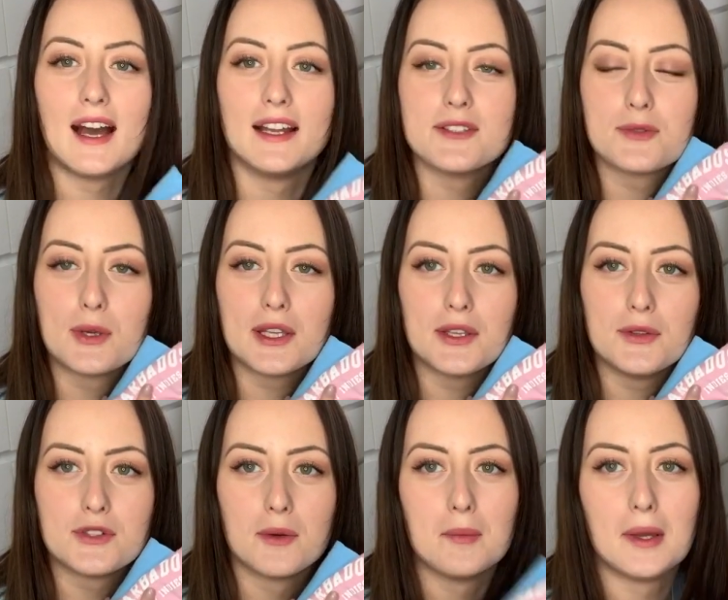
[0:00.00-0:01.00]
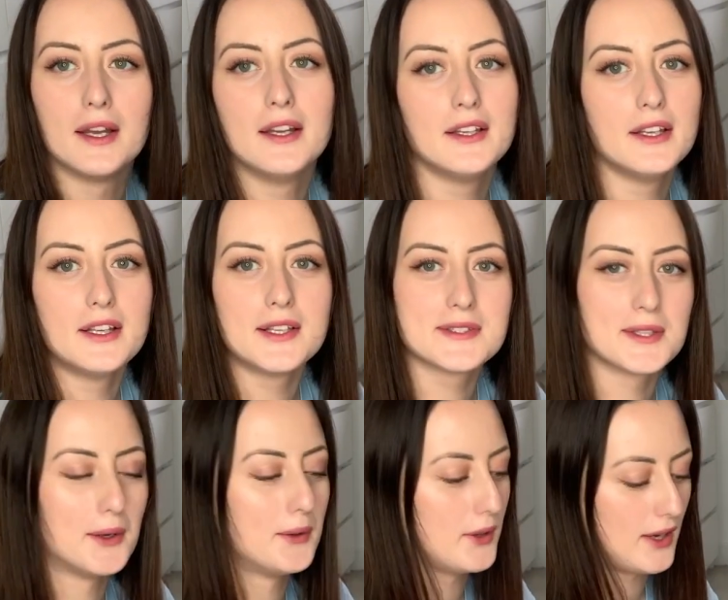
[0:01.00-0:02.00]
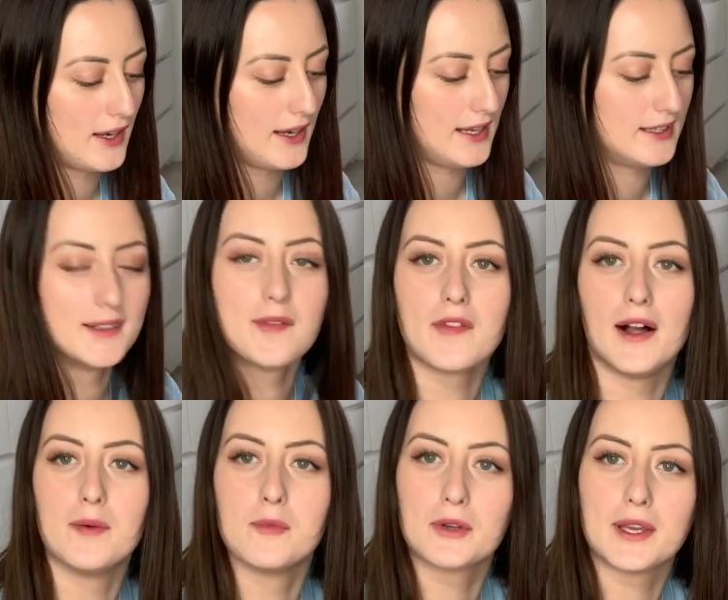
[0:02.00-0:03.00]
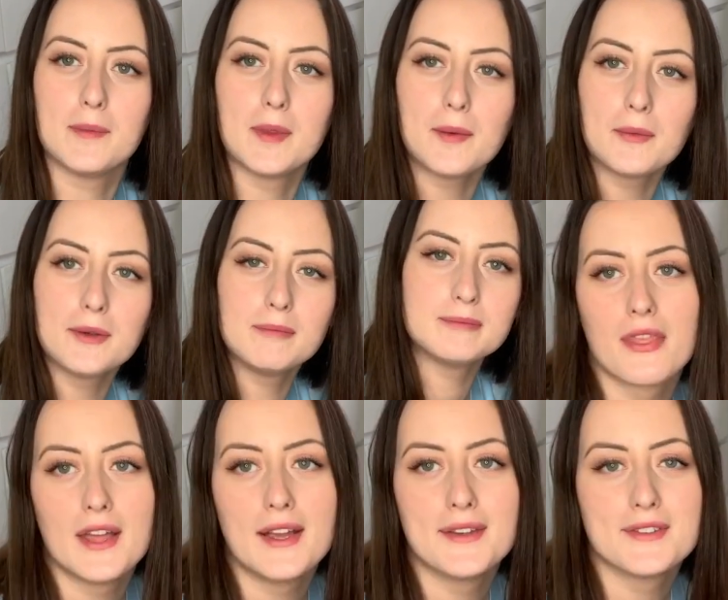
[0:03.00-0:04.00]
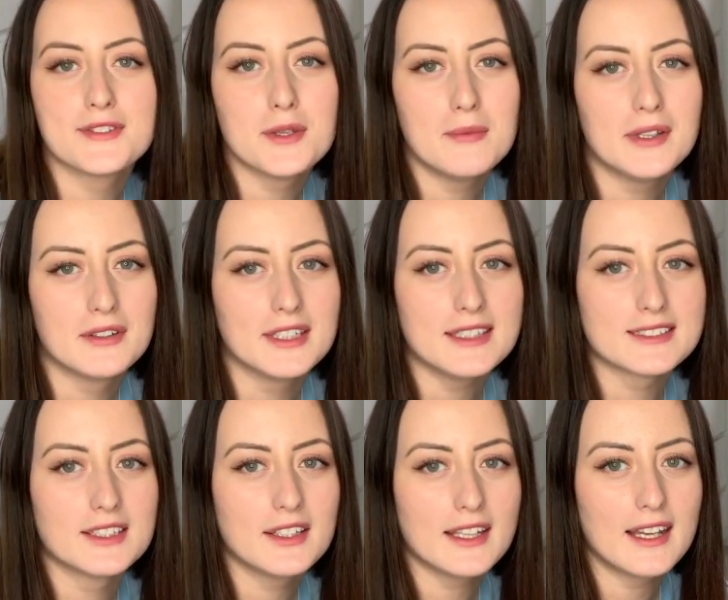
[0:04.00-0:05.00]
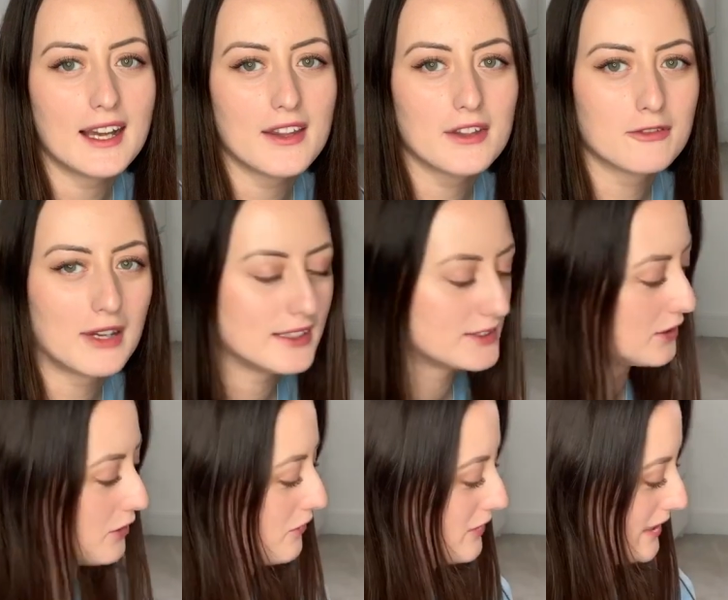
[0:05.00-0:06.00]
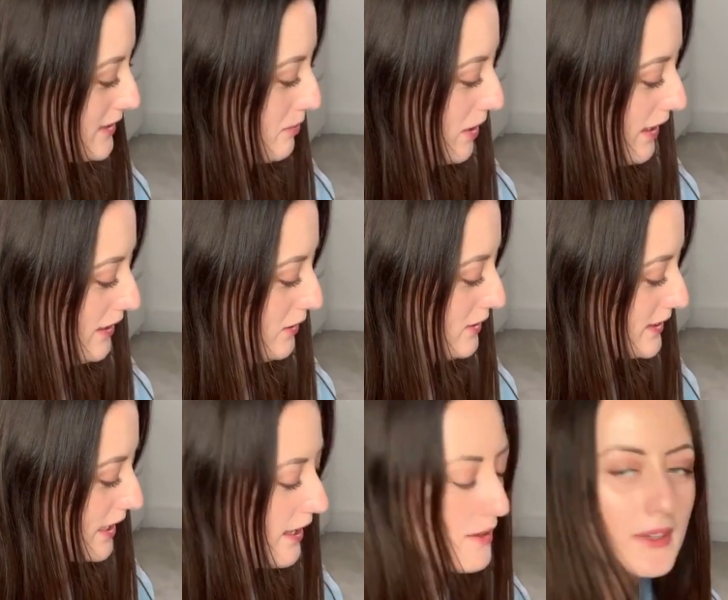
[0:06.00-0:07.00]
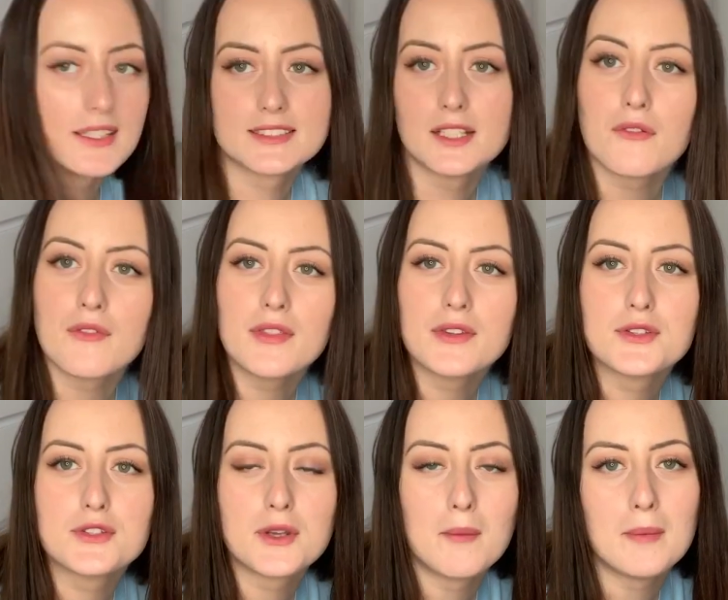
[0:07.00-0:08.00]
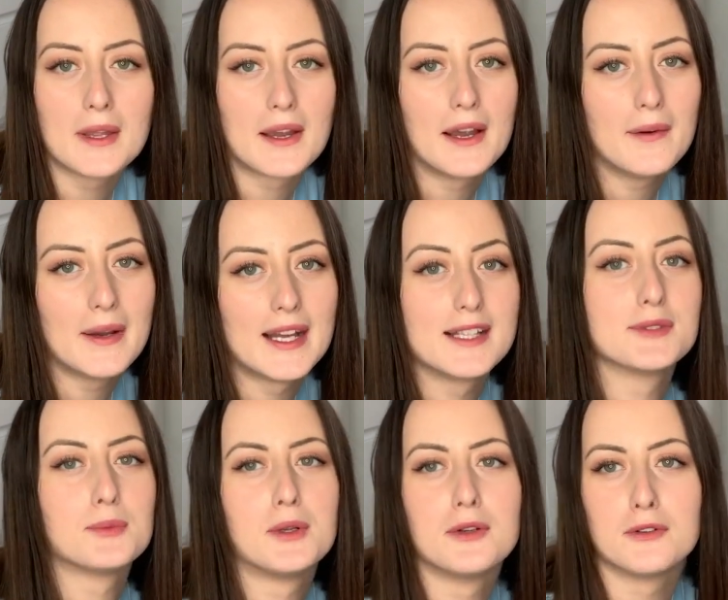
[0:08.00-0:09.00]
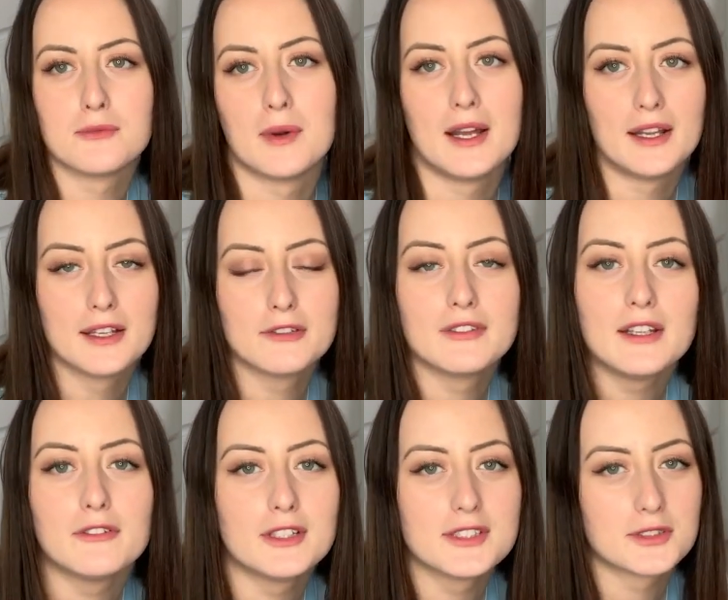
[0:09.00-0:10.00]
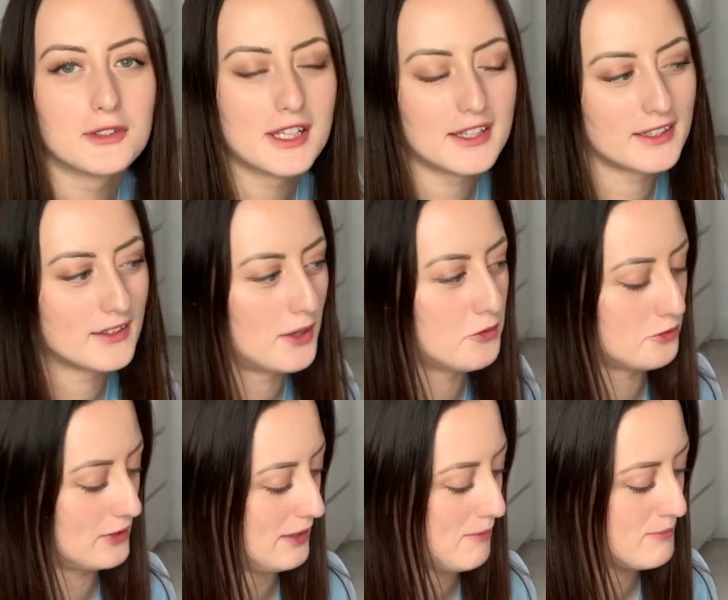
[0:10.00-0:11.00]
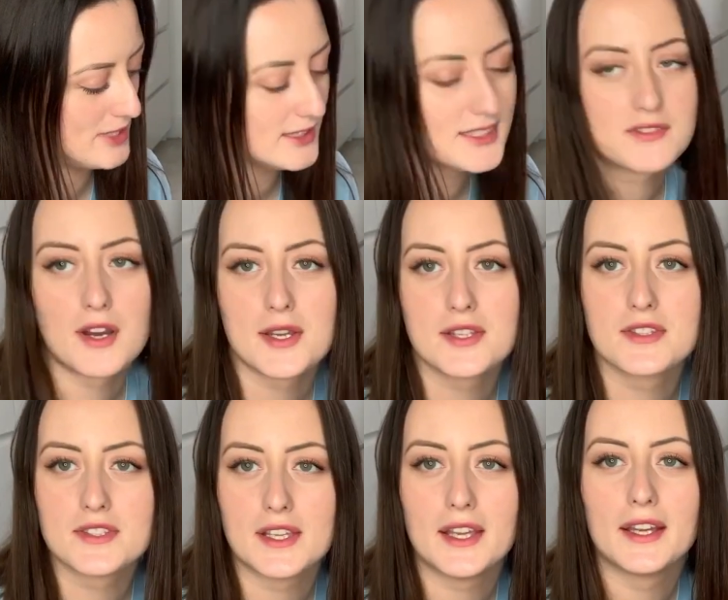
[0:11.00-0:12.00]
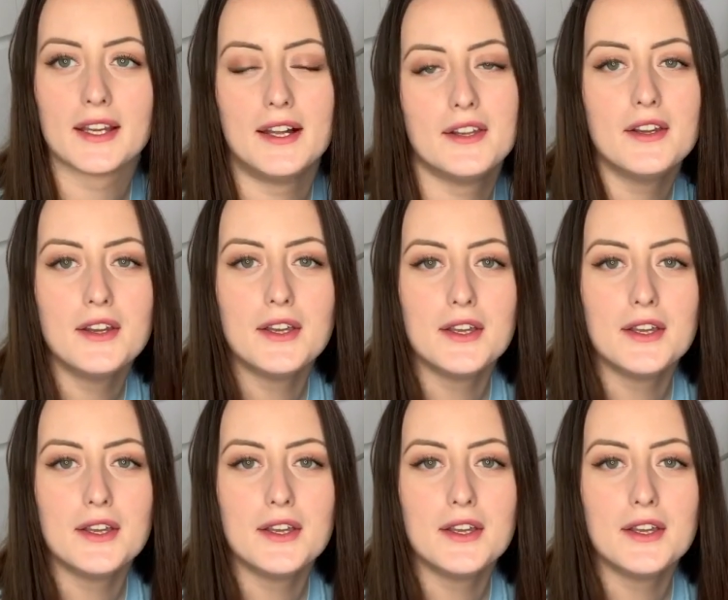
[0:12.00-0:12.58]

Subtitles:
and it's a really cute jumper, so I love that and we'll keep that one. Then, to be honest, looking at the rest of these piles, there's nothing that's jumping out as one of my like favourites or anything that I would really miss if I didn't see it again.